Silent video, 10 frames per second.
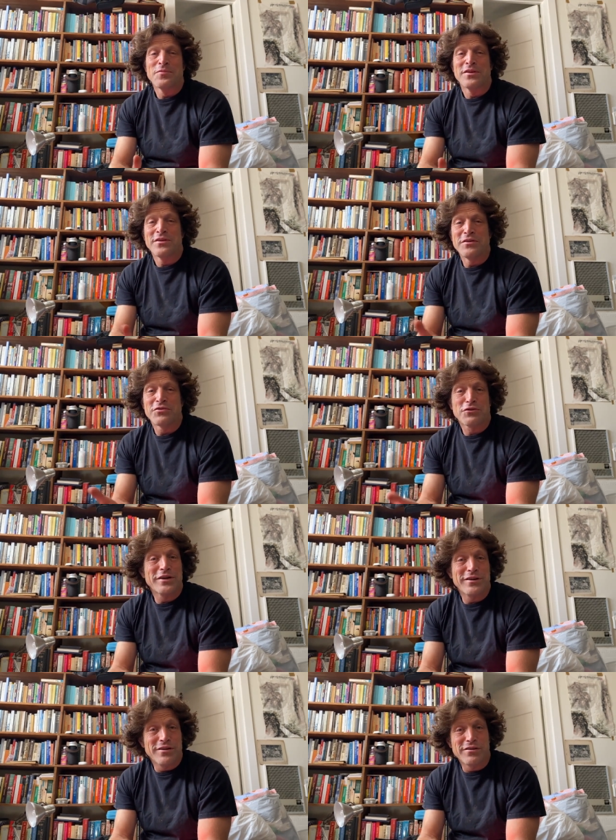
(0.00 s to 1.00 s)
if
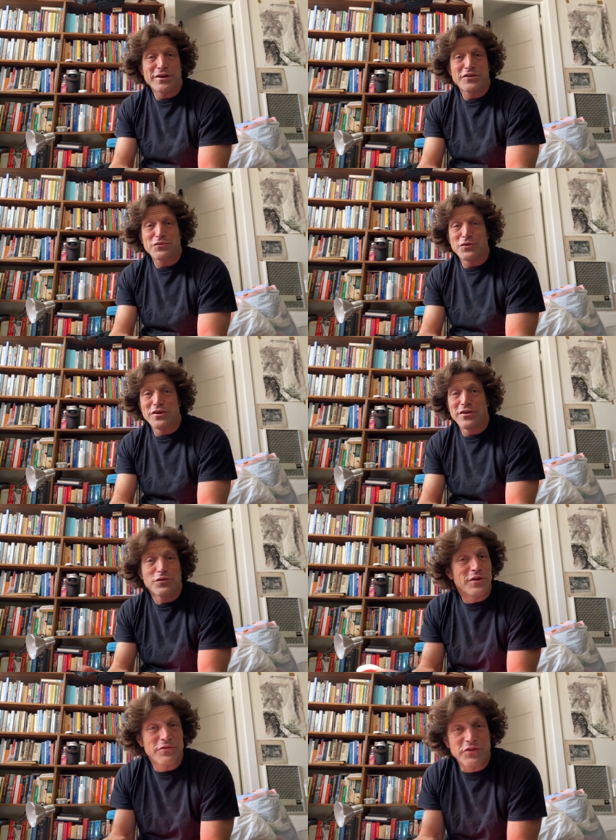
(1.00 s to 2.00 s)
Screenaholics were a
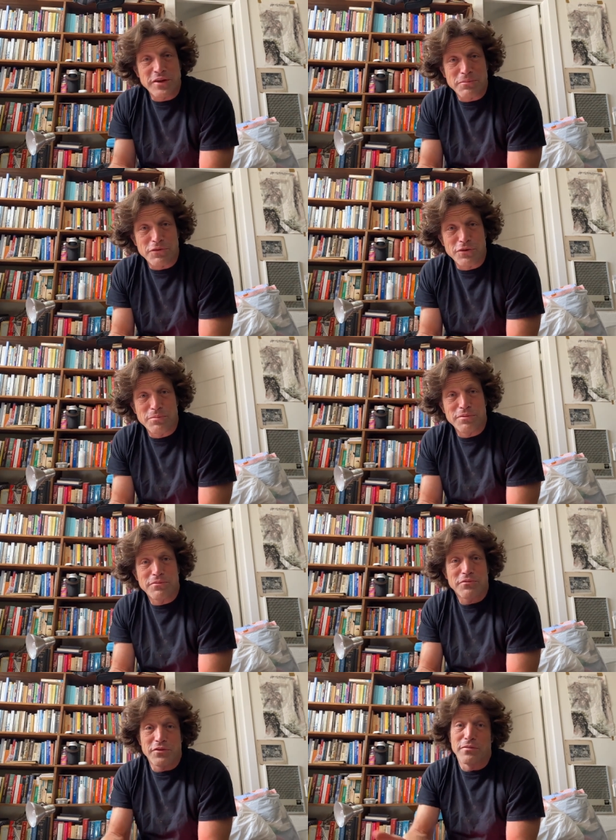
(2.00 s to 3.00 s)
12-step group
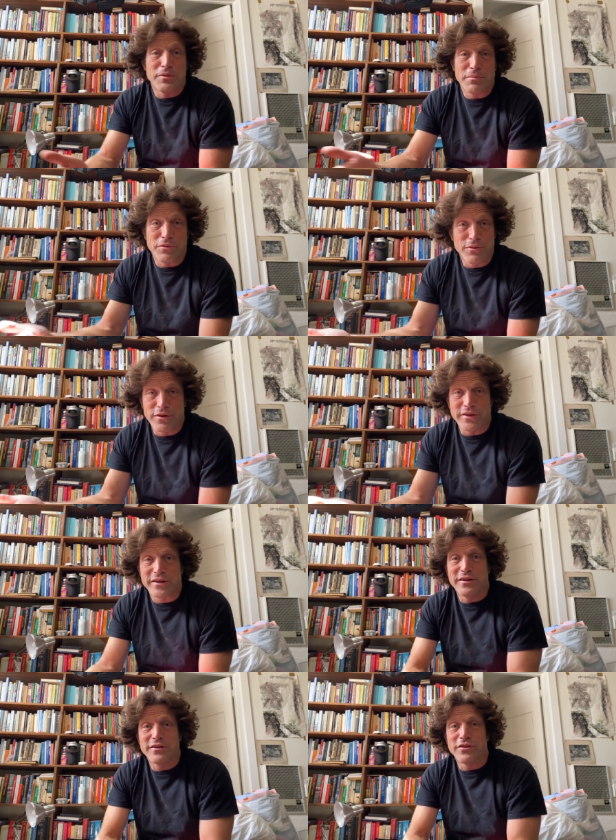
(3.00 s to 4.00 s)
for people who are
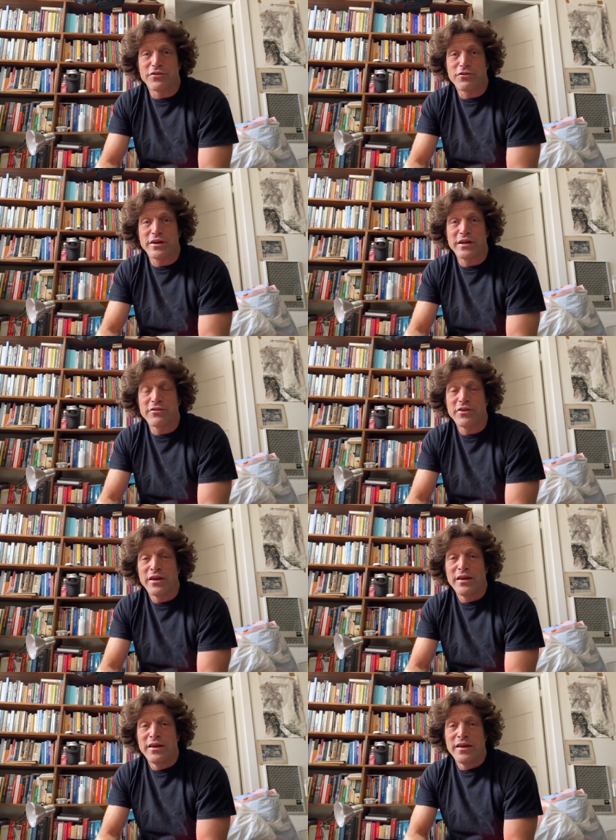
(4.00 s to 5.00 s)
addicted to their screens,
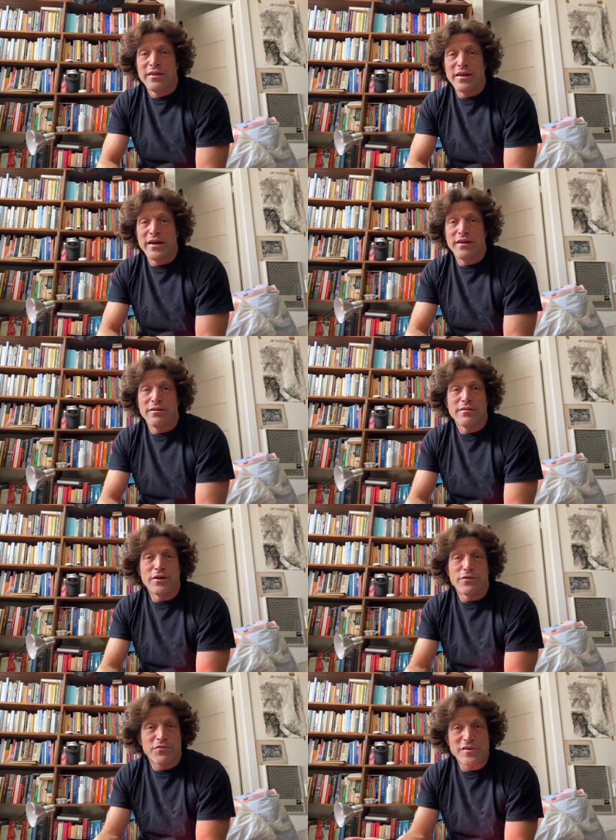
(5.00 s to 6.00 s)
then,
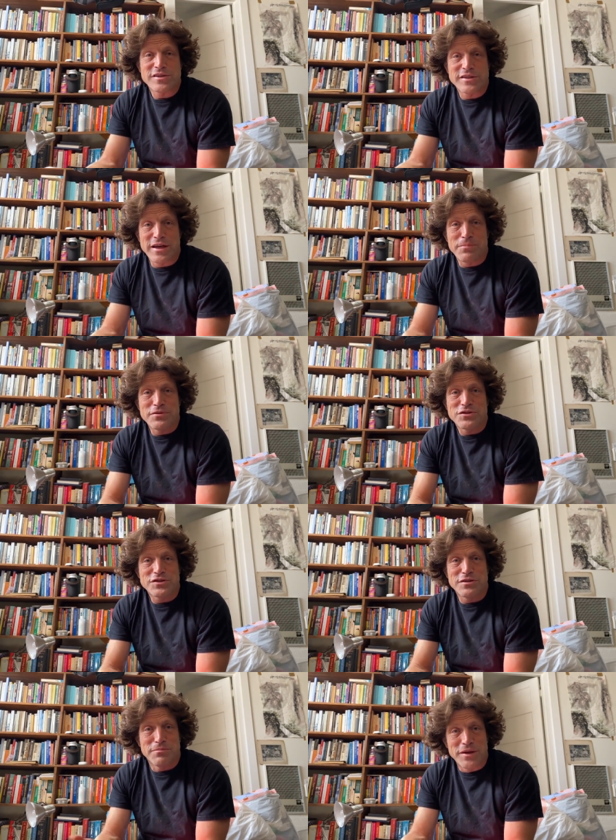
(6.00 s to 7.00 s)
the first step is
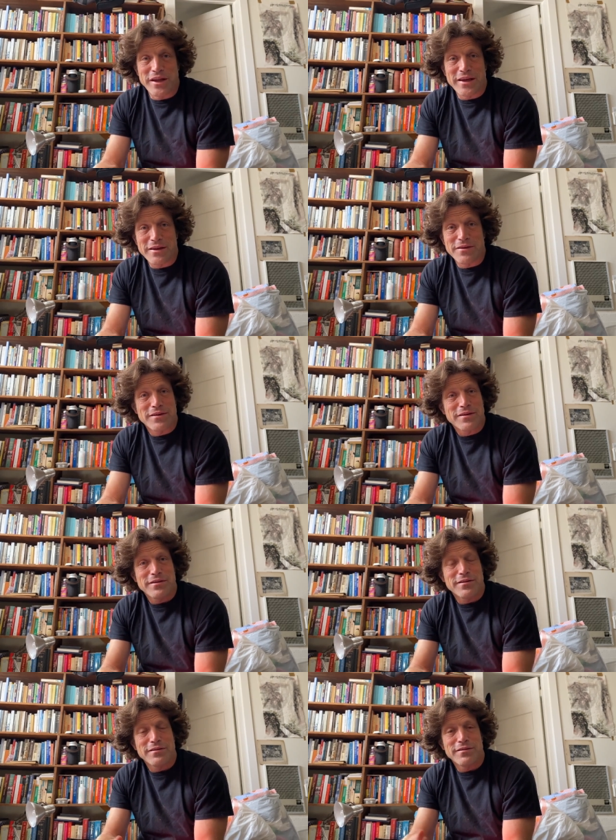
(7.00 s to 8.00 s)
just admitting
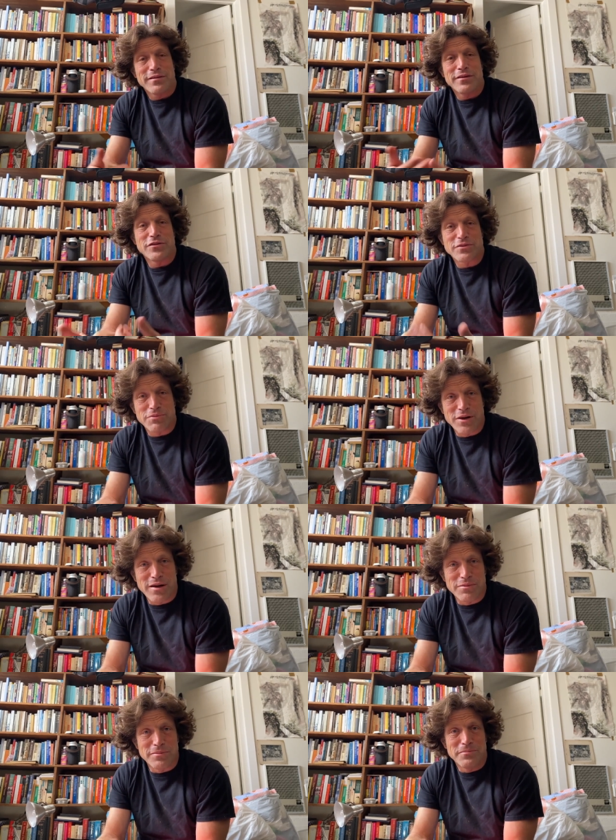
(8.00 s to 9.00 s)
that there's a
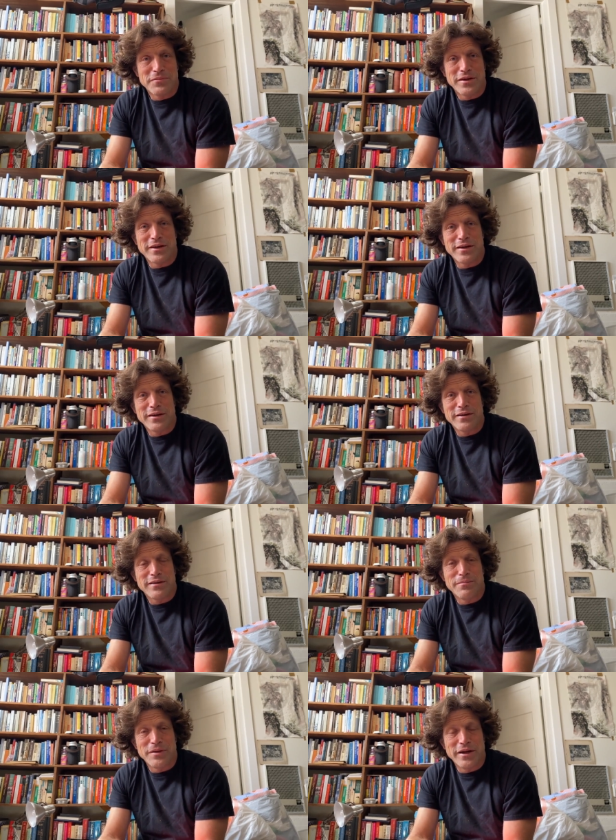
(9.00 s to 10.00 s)
problem.
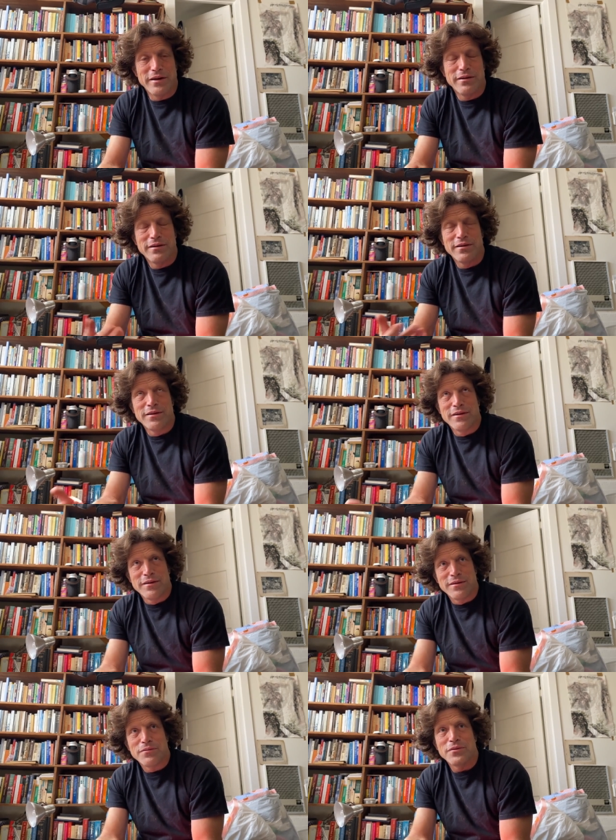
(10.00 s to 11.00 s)
Admitted
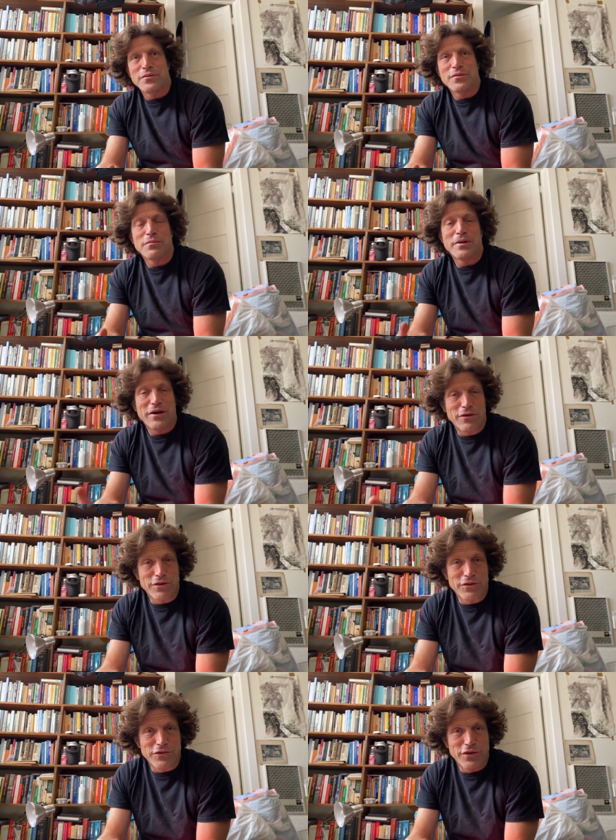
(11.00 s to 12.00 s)
we're
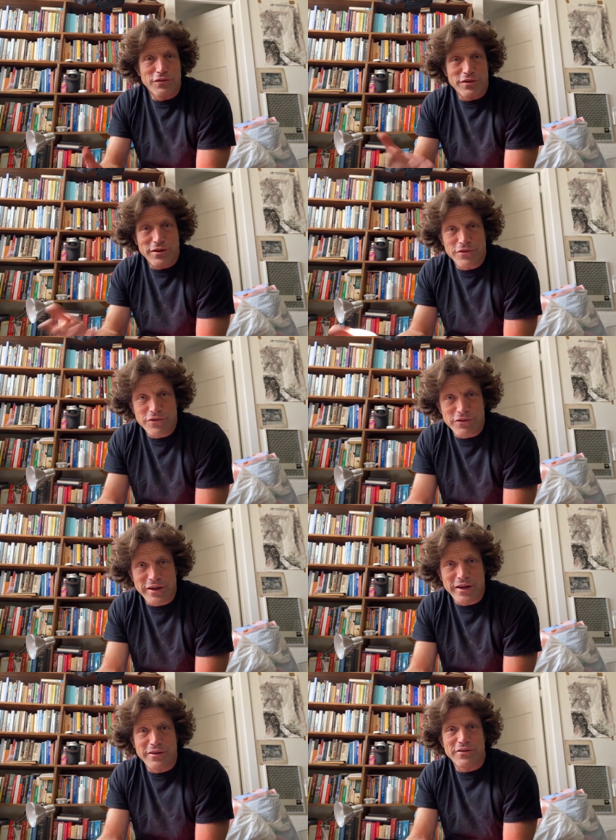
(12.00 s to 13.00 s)
powerless over our
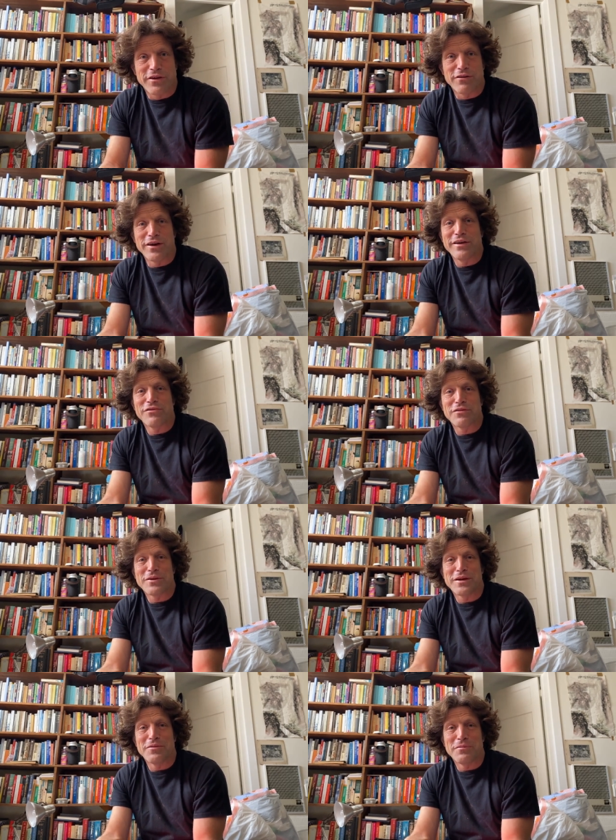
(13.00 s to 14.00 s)
screens and our lives have
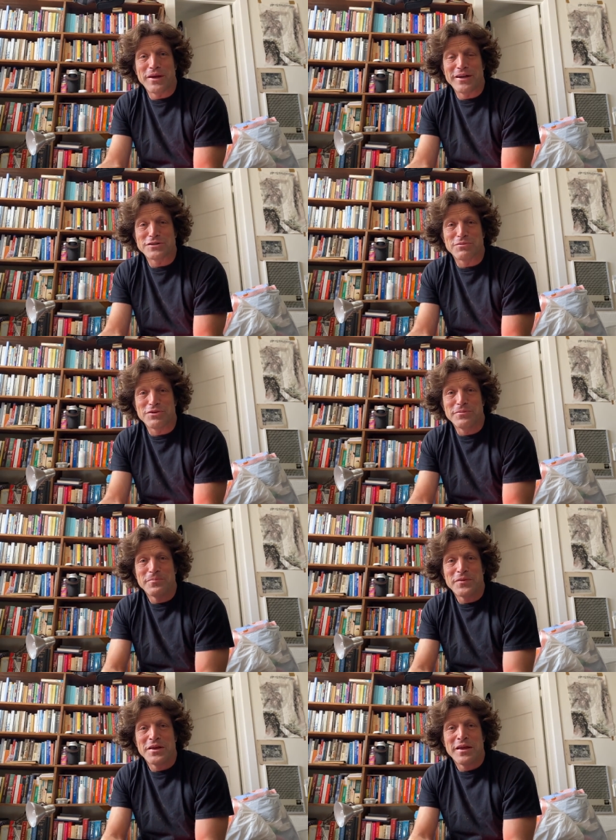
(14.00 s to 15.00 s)
become unmanageable.
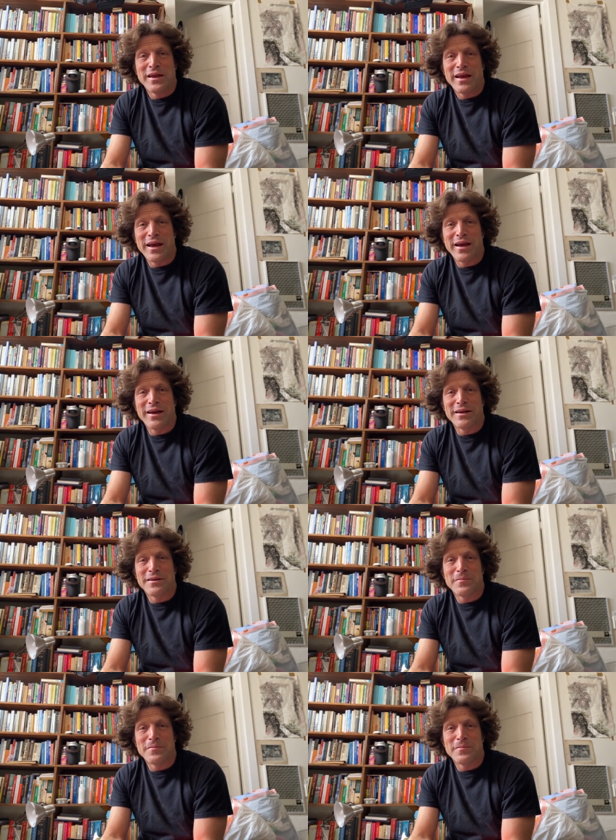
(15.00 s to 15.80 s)
And